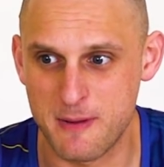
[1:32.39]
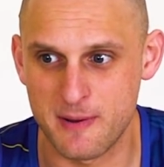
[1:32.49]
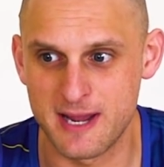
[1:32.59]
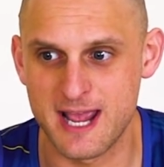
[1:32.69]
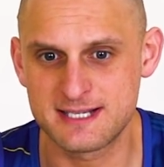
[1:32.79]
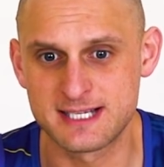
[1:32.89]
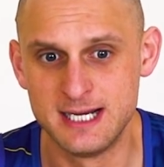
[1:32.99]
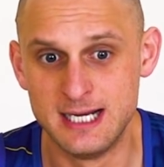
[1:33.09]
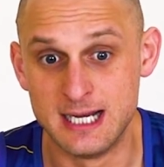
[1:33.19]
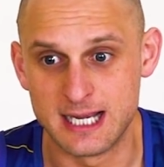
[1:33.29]
P S
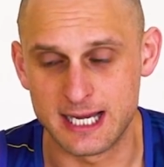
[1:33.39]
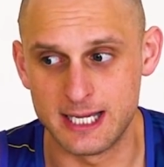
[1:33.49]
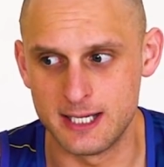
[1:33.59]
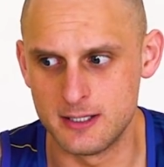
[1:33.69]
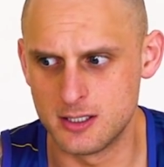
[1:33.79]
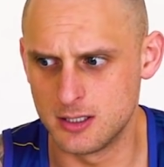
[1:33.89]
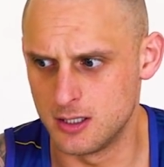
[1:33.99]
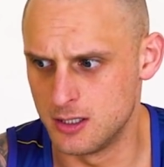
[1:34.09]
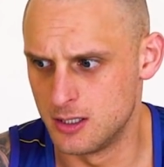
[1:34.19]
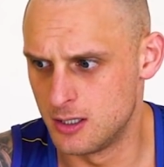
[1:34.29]
in
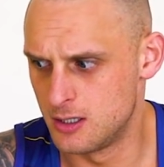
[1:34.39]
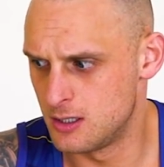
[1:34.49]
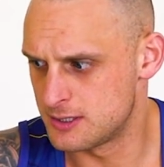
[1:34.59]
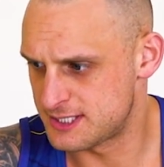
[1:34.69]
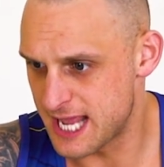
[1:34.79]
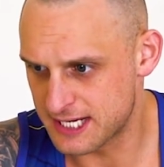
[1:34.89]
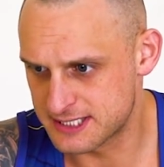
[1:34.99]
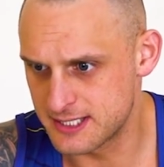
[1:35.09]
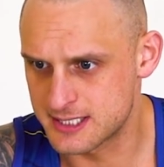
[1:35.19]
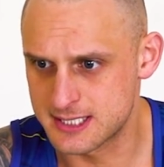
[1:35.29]
uh,
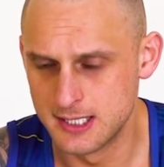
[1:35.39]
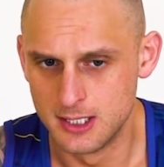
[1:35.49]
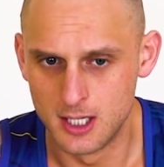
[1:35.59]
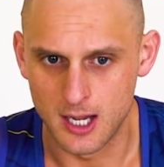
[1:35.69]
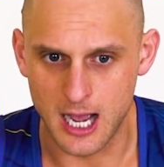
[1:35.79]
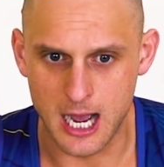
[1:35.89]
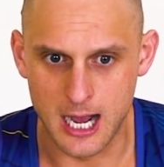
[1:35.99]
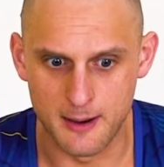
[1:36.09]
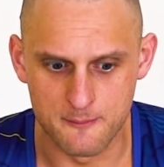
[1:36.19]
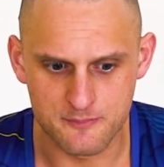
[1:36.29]
Texas,
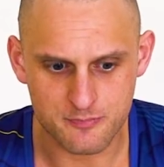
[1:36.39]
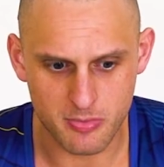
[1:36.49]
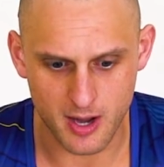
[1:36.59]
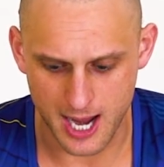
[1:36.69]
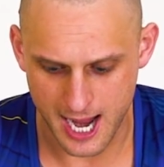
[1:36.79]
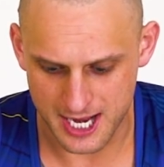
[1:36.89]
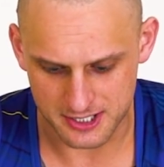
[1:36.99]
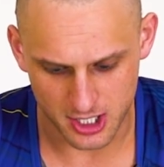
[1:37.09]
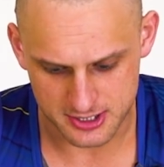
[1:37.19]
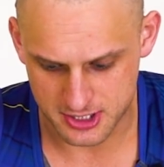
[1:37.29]
um,
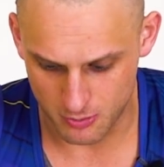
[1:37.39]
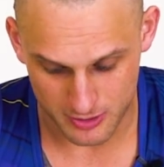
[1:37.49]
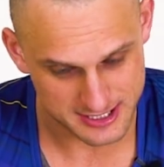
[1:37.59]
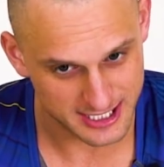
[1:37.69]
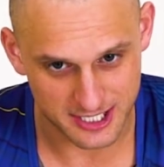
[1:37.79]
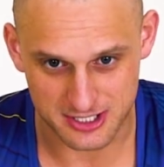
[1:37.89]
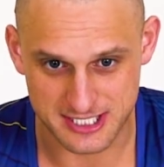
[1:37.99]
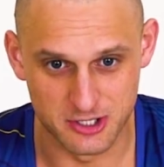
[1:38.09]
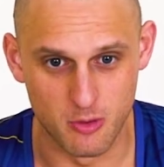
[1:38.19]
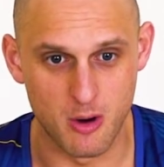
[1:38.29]
and I t once again I
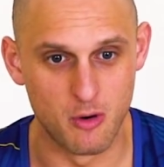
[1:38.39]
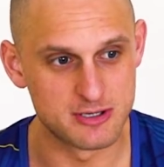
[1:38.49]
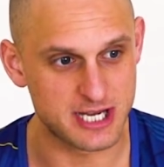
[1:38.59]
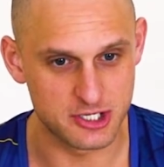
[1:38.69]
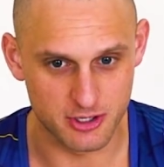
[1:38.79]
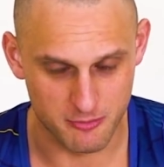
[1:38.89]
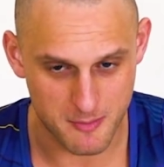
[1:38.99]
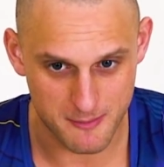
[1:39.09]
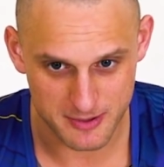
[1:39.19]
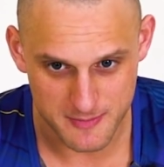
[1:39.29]
said who I was. He, he
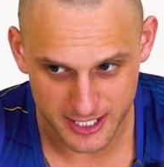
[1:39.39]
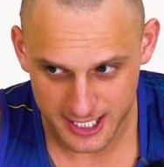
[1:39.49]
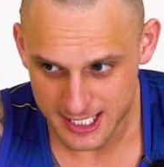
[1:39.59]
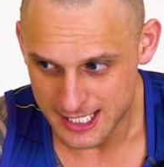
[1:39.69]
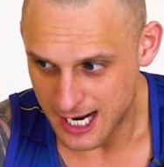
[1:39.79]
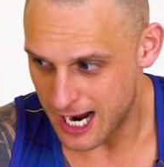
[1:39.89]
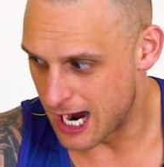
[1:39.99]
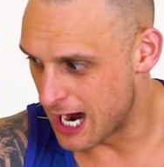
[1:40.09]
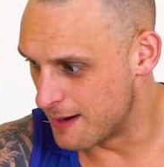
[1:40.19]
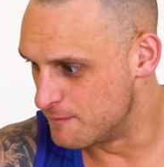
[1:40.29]
remembered me,
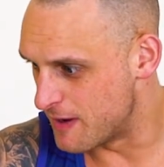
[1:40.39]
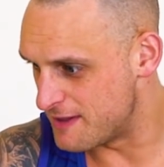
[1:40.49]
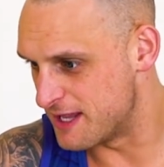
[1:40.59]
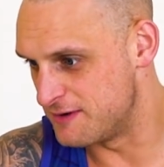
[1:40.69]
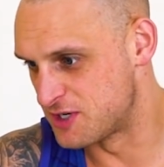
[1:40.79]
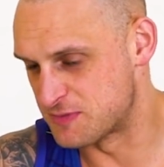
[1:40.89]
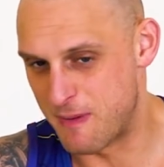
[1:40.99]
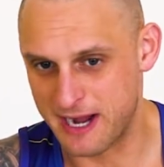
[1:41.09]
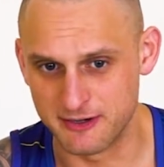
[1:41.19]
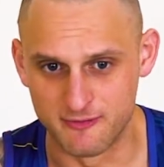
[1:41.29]
um, and then just
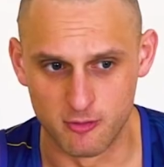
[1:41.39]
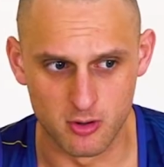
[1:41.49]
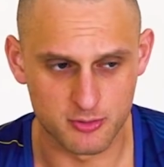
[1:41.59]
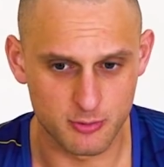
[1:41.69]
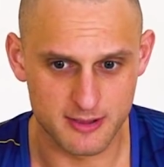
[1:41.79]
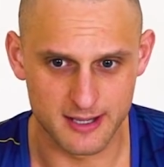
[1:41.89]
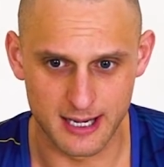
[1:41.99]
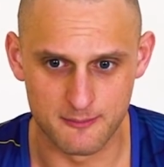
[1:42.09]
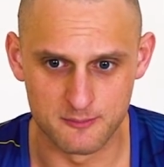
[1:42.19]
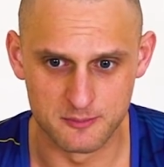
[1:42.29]
back and forth with
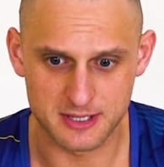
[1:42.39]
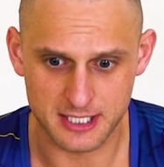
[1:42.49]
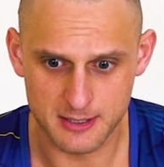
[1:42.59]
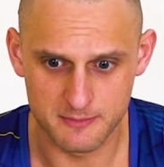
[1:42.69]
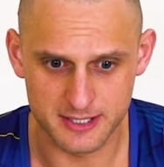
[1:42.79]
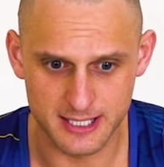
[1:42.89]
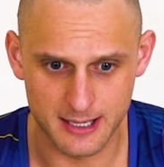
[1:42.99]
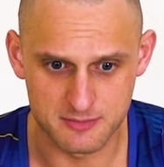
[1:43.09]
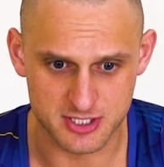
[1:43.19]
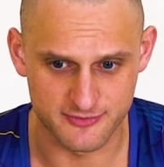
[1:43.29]
um, with him, and
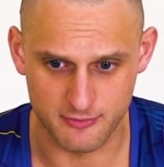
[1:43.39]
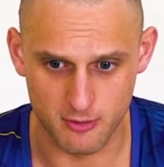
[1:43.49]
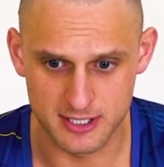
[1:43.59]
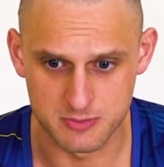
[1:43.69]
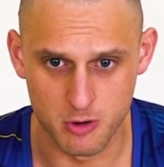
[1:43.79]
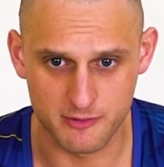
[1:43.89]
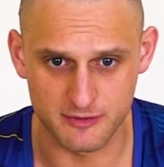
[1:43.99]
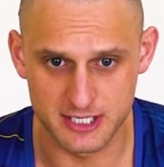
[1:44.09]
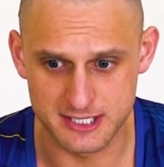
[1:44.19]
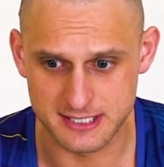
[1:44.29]
um, just followed his work
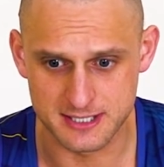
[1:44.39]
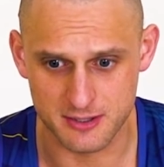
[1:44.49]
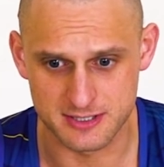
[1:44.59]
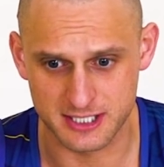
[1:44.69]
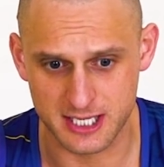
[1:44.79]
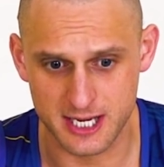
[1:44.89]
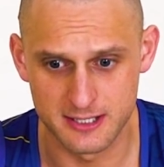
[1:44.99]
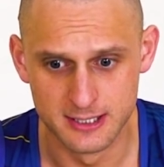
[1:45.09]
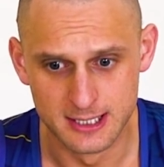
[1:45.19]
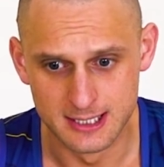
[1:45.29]
for years since I was a
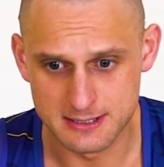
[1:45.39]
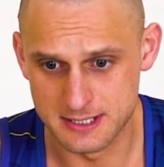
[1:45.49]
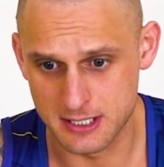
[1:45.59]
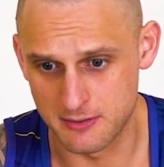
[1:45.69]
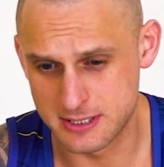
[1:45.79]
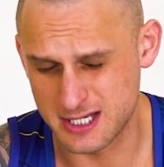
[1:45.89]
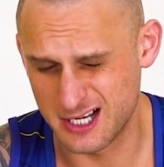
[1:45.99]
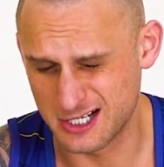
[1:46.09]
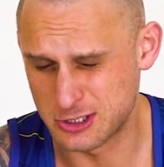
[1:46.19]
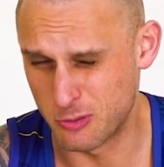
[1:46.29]
kid. Since I was
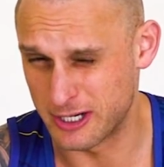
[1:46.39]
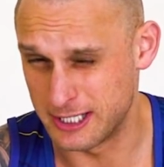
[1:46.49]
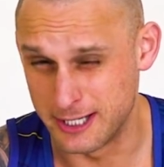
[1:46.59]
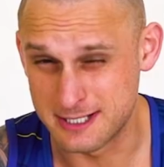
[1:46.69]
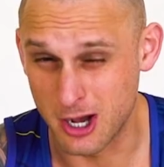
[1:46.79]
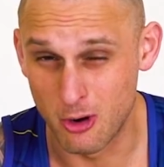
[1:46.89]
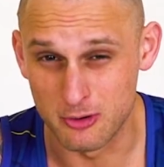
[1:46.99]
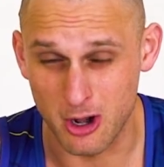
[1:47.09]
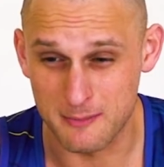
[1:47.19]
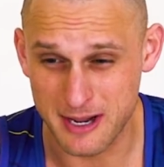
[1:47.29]
uh, twenty years
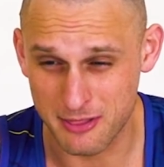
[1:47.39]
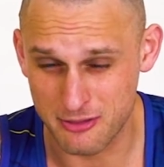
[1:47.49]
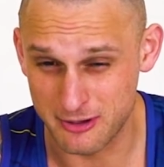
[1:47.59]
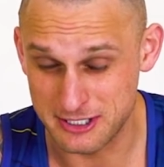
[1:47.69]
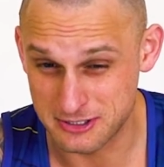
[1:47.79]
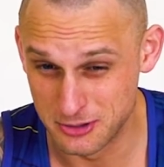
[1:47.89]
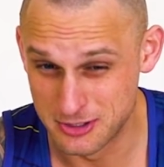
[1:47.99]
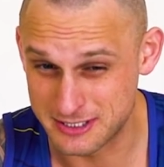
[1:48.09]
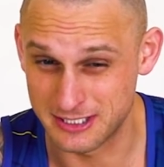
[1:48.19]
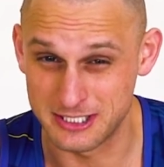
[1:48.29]
old, I'm now
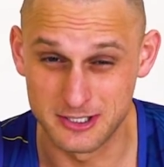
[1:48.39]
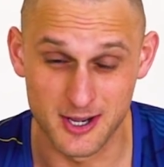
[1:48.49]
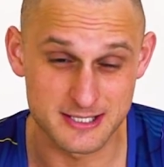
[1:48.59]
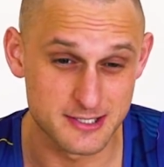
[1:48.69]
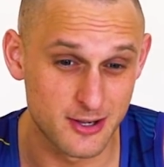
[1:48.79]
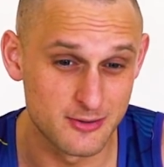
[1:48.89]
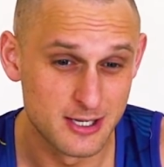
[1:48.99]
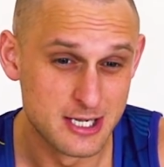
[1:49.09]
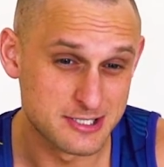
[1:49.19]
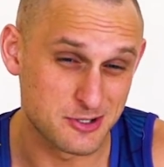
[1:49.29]
thirty-two, just to let you guys know.
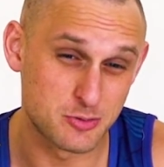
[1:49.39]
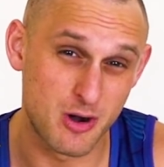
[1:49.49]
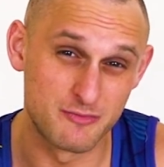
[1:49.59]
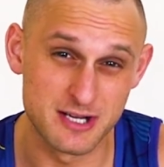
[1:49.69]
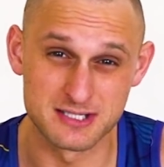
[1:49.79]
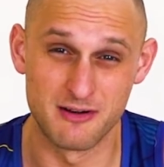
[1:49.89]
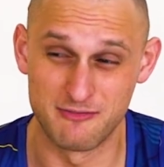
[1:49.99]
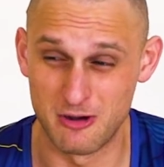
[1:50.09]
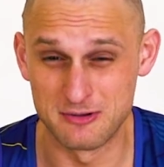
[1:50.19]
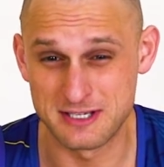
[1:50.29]
So twelve years I've
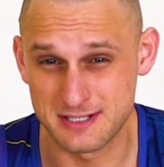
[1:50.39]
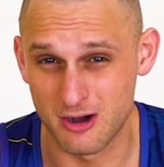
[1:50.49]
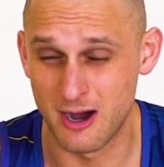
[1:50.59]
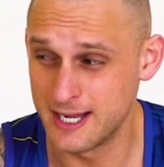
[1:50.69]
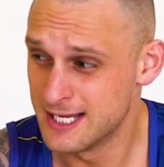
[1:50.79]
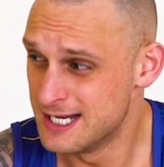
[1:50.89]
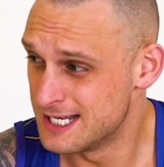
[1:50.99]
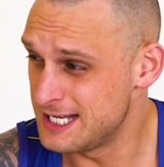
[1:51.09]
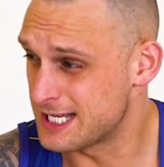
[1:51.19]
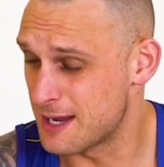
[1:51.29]
followed this guy.
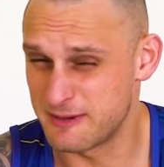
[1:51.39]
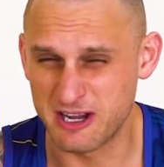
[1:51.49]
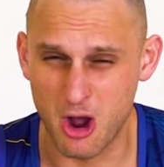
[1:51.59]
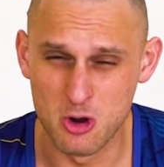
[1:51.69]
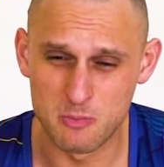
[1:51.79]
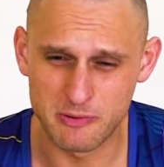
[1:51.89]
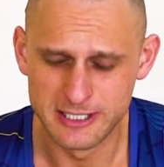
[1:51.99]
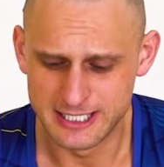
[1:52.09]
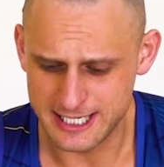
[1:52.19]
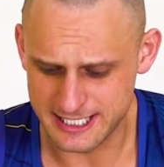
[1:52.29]
He gave me hope.
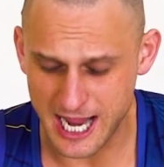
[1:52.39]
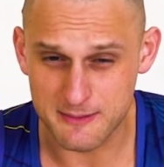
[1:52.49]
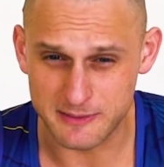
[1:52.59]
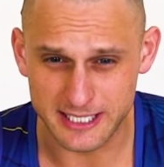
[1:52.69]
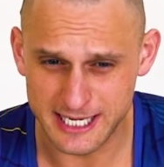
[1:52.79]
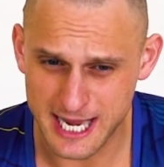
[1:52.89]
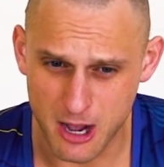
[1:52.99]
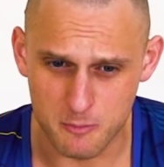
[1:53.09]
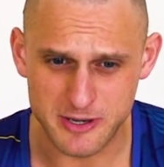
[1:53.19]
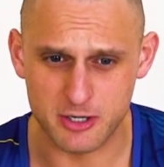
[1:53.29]
He gave me, he
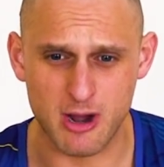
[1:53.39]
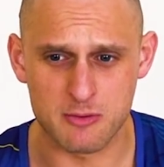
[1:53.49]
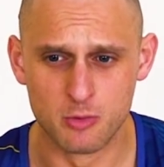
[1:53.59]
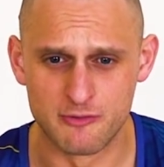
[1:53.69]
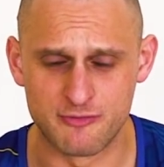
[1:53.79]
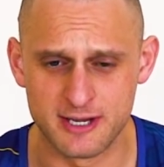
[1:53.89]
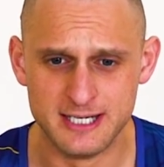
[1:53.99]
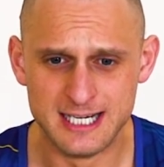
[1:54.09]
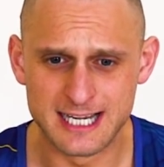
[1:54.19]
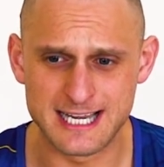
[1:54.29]
helped me create
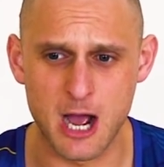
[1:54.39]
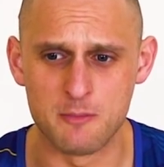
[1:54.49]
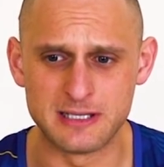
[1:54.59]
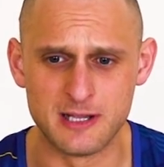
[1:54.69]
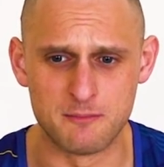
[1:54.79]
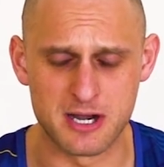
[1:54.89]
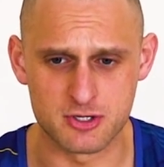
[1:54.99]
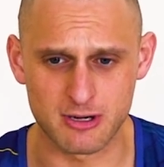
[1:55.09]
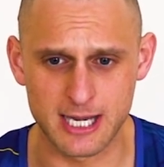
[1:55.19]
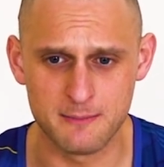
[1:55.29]
Woodford. He helped me live my
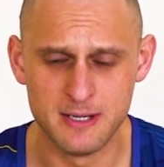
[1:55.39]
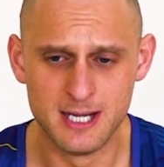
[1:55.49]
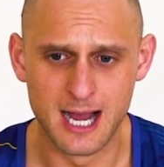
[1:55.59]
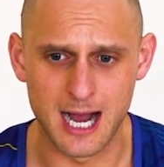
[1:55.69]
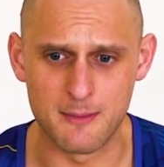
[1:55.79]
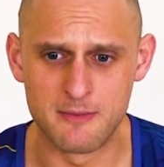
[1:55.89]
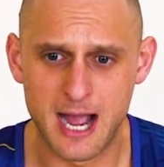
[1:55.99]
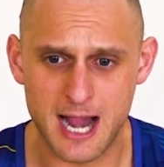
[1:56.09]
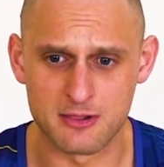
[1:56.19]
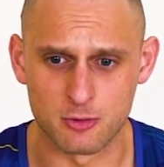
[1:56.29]
dream. Um,
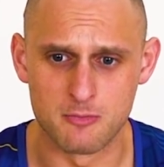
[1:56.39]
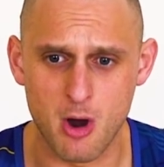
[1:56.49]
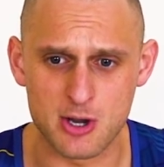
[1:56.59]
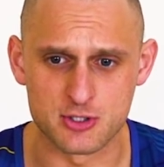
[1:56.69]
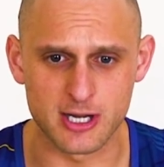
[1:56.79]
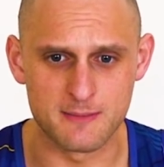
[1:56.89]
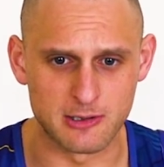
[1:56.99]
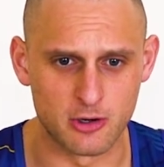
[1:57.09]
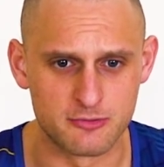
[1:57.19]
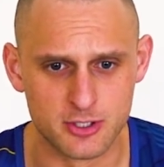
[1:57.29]
and through my dream,
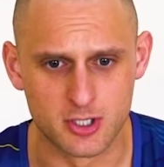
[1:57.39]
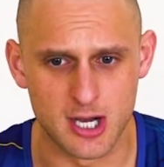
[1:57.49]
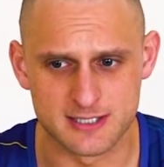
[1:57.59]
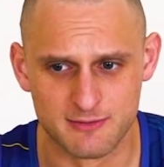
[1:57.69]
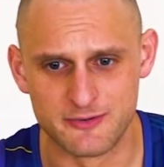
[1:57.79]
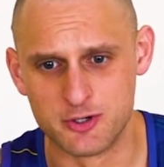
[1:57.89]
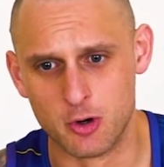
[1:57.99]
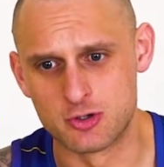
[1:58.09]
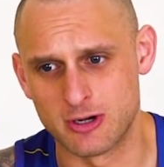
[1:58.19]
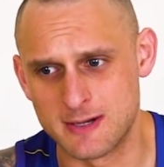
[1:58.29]
a lot of you guys have lived
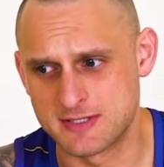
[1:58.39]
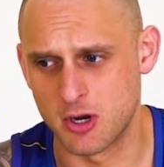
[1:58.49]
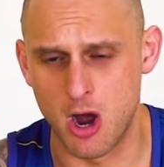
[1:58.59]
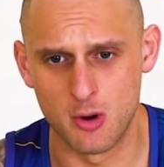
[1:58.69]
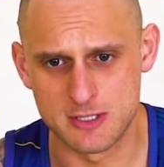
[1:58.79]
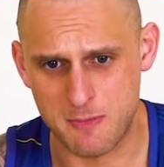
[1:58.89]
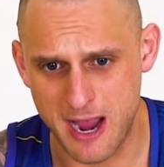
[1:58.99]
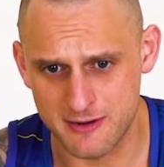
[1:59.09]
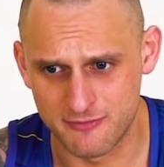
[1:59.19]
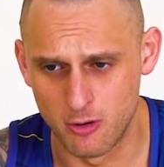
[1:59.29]
your dream. So I always
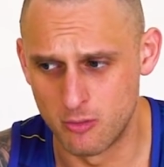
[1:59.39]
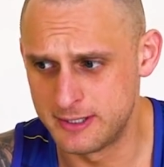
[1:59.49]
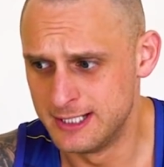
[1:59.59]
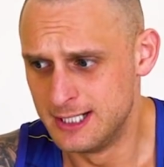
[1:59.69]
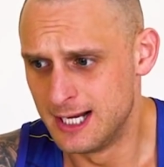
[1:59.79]
pay it forward.